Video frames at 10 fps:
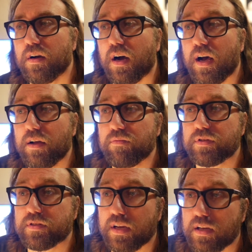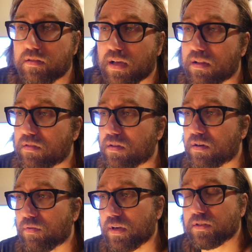I will say that the
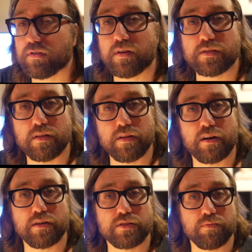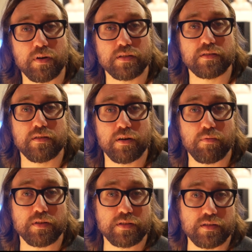Crane song Solaris was there
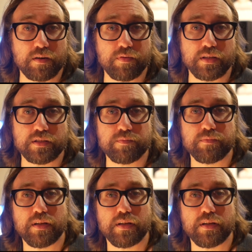was a difference.